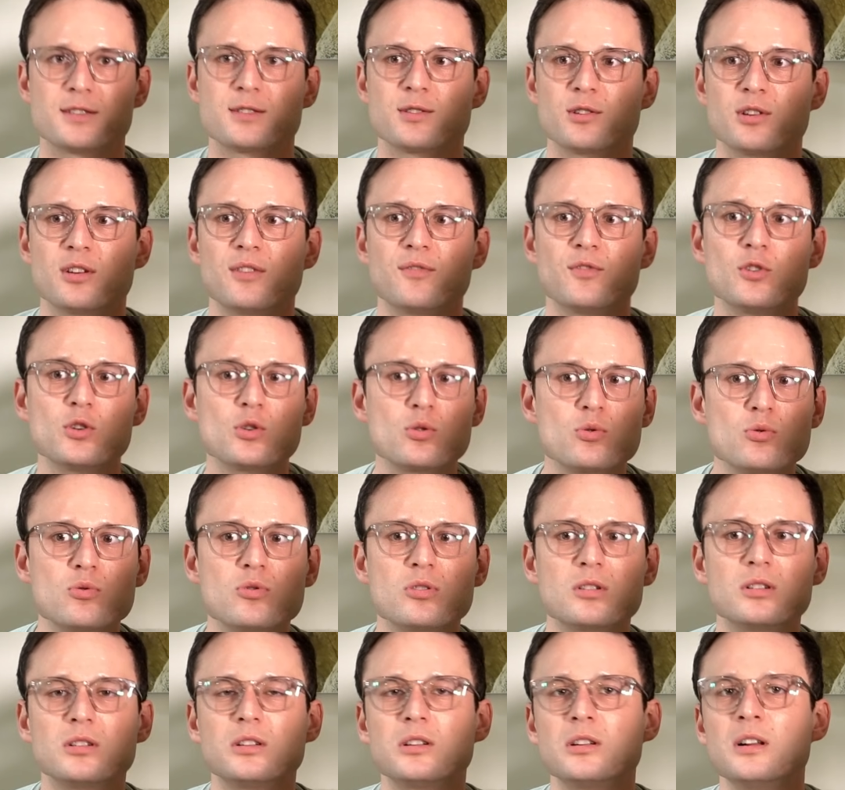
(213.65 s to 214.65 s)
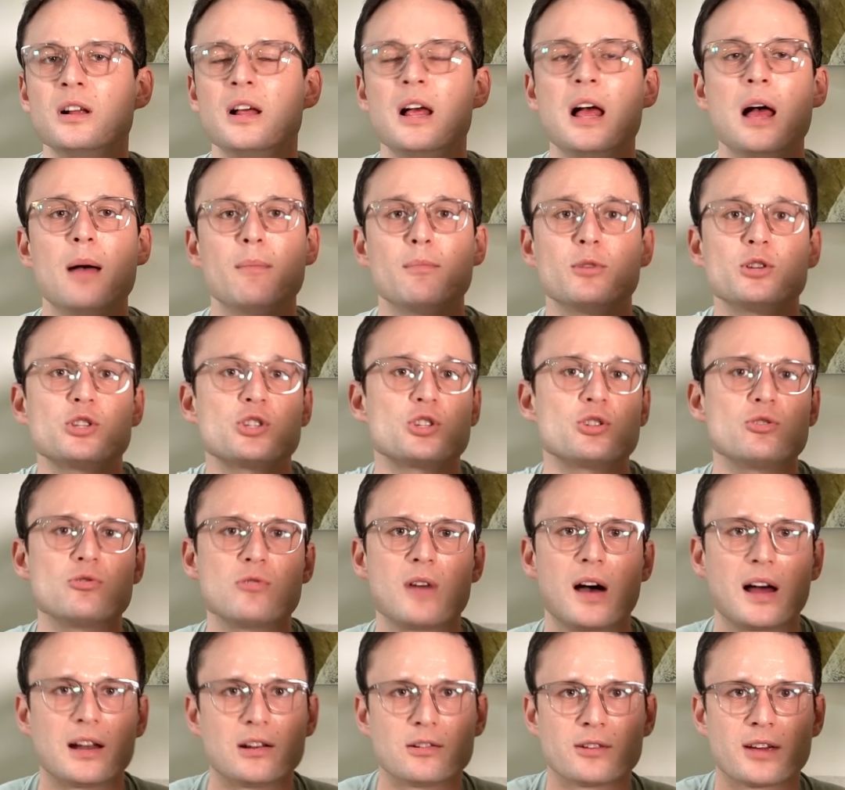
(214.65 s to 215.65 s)
So if you Google
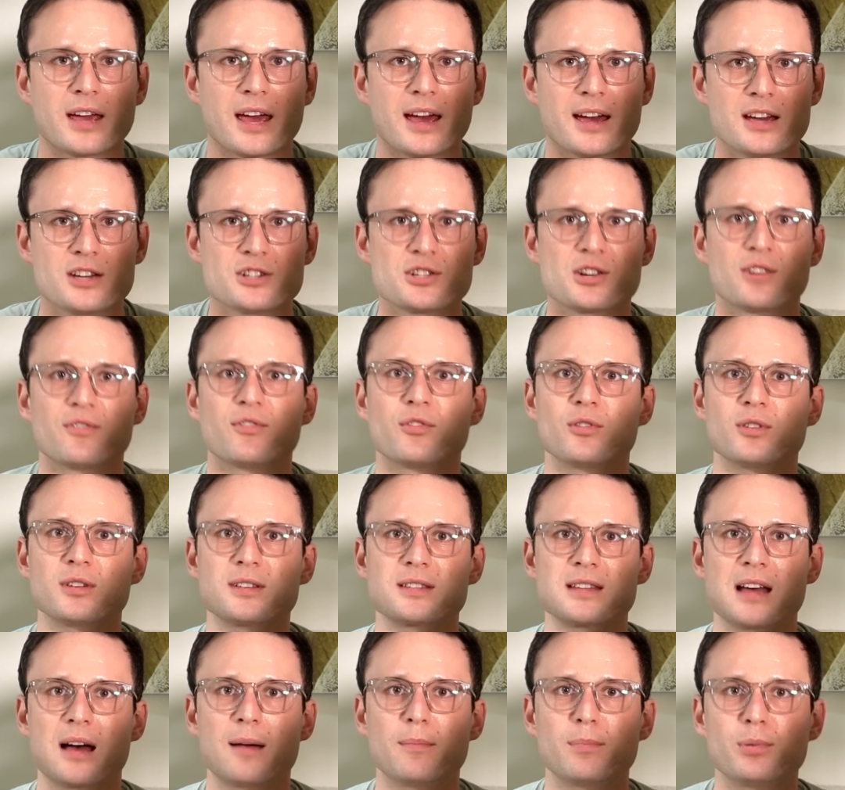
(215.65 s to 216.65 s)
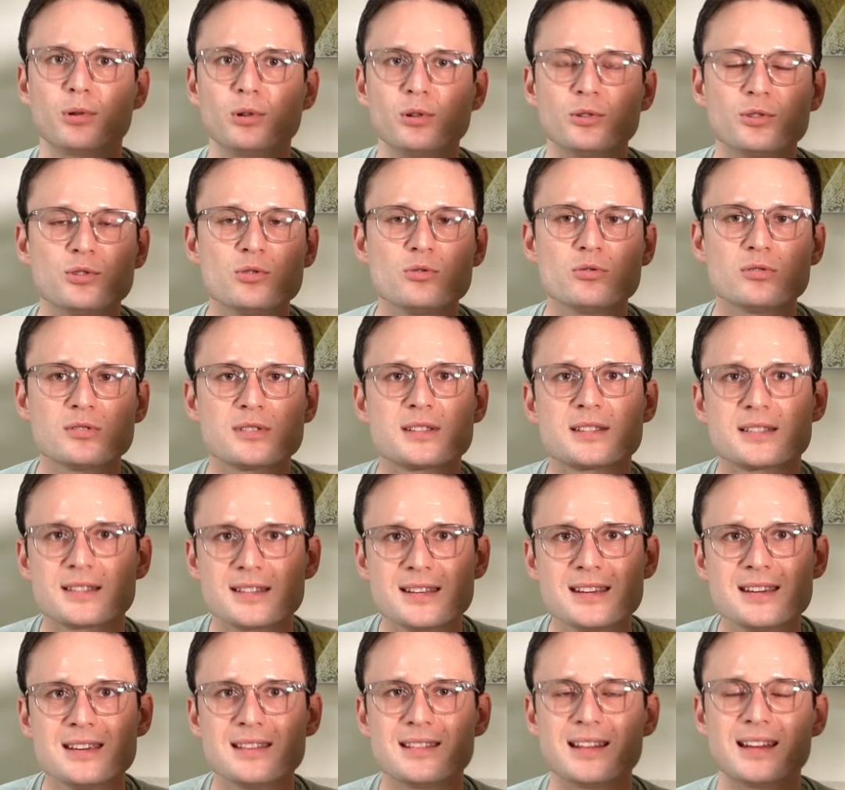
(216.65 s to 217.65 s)
mature alocasia, for example, you'll
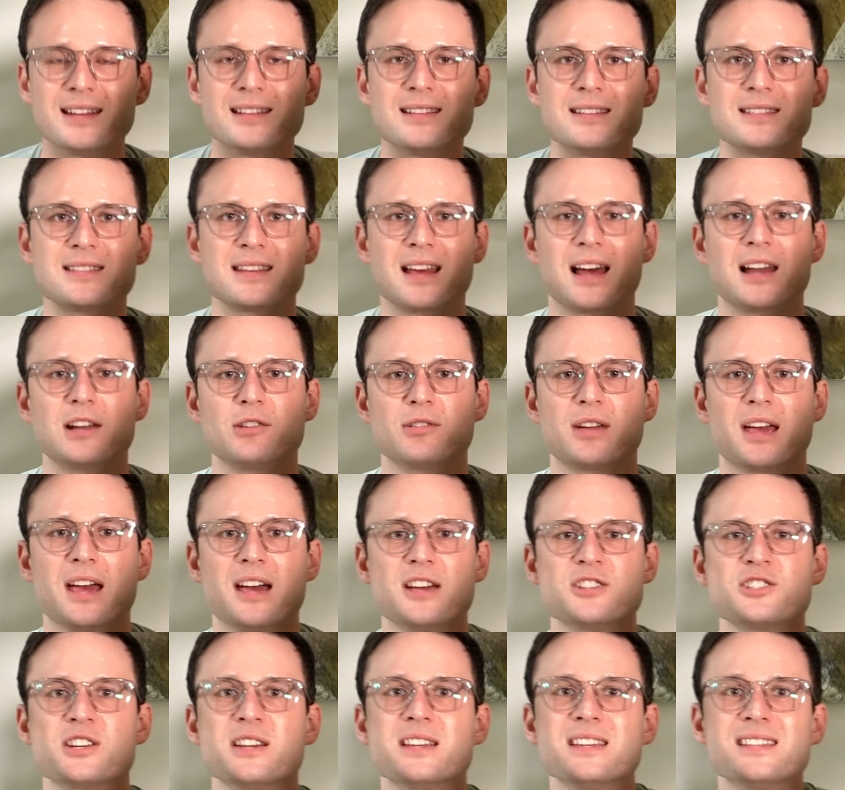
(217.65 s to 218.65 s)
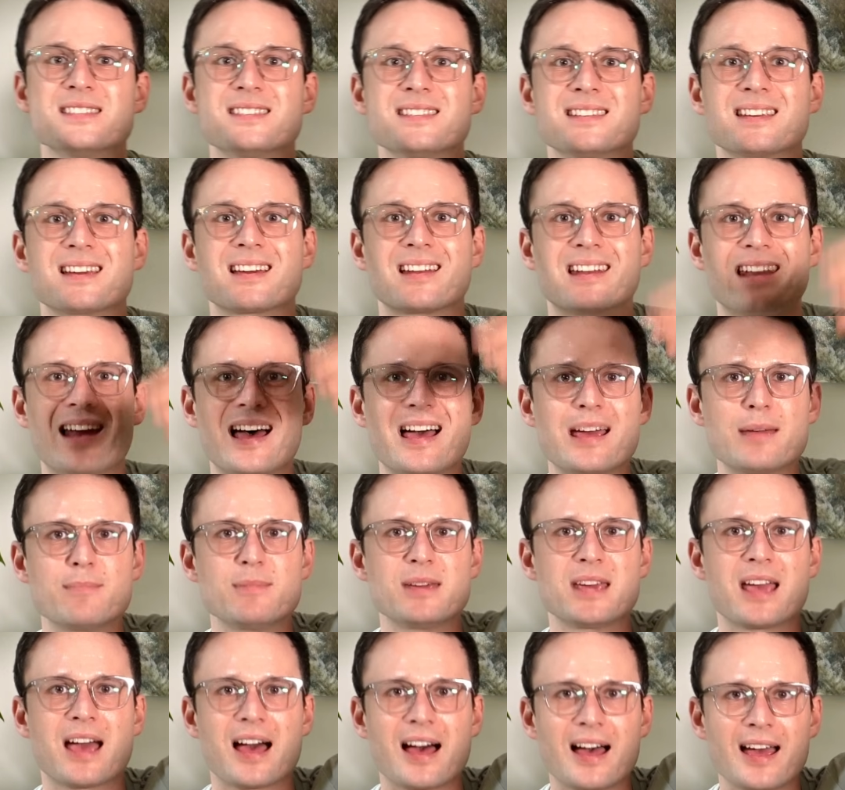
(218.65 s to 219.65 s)
see that this alocasia isn't
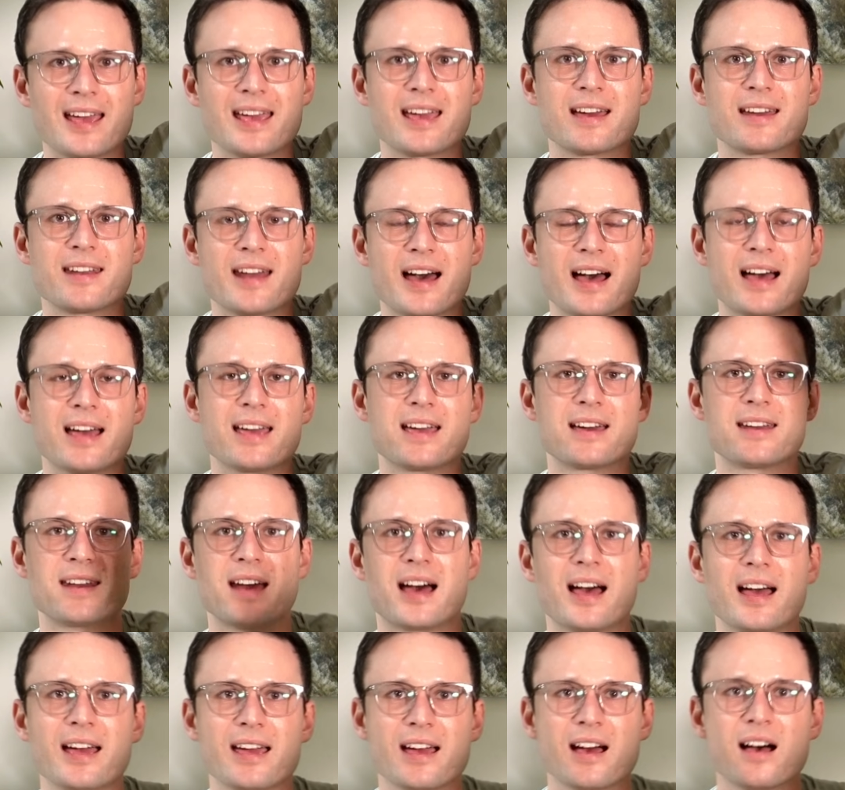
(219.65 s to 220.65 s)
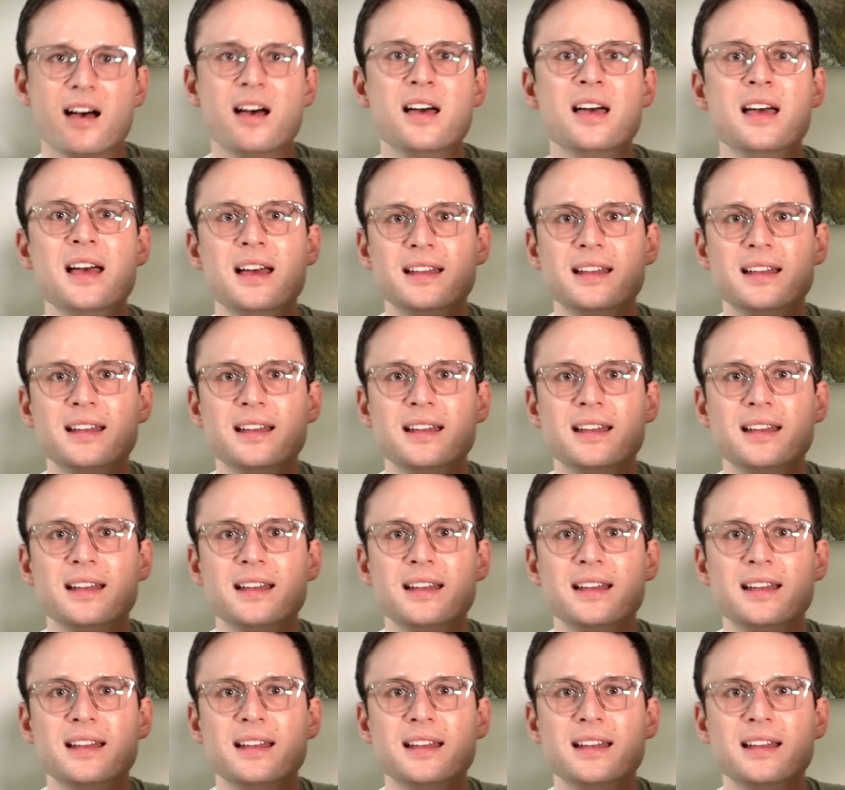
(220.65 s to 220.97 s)
climbing higher and higher and higher.